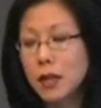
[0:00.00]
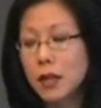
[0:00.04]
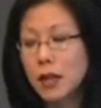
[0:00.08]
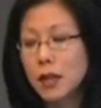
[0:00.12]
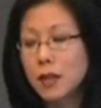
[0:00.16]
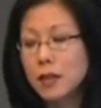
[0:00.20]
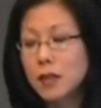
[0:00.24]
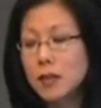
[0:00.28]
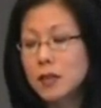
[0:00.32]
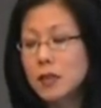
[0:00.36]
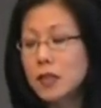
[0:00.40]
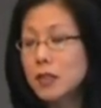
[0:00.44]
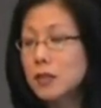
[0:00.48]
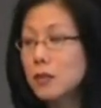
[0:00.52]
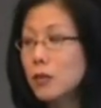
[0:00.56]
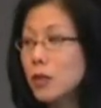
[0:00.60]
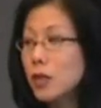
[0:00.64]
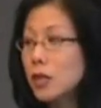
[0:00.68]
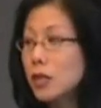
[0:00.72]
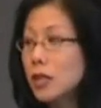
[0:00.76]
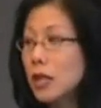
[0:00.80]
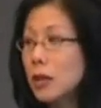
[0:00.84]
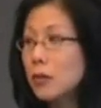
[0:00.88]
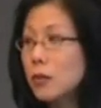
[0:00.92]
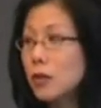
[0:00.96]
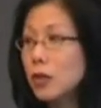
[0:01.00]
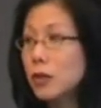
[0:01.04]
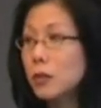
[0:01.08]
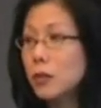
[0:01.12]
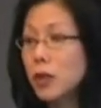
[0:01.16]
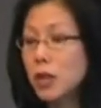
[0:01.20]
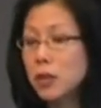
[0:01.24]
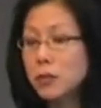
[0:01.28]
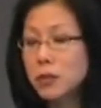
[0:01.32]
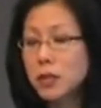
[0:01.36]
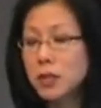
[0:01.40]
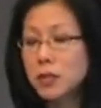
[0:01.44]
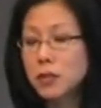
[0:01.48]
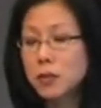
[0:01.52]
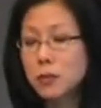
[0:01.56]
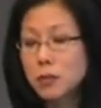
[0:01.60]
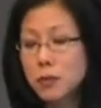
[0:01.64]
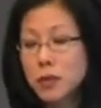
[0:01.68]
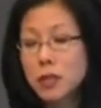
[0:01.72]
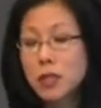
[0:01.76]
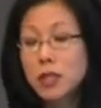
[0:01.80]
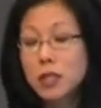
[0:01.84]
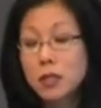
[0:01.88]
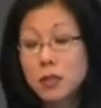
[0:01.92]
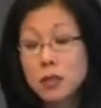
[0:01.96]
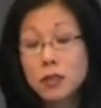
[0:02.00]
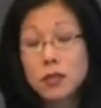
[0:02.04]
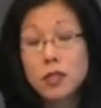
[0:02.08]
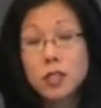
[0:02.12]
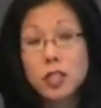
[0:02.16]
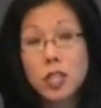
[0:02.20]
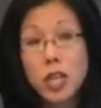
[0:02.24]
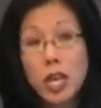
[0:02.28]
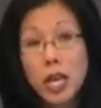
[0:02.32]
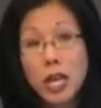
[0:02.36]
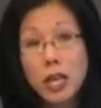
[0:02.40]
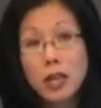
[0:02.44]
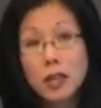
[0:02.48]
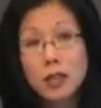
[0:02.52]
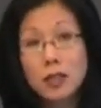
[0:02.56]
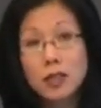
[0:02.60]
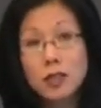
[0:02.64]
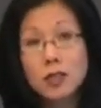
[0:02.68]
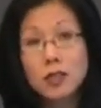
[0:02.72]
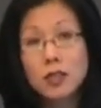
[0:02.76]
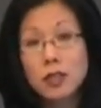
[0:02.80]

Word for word: And this is where network publics really do change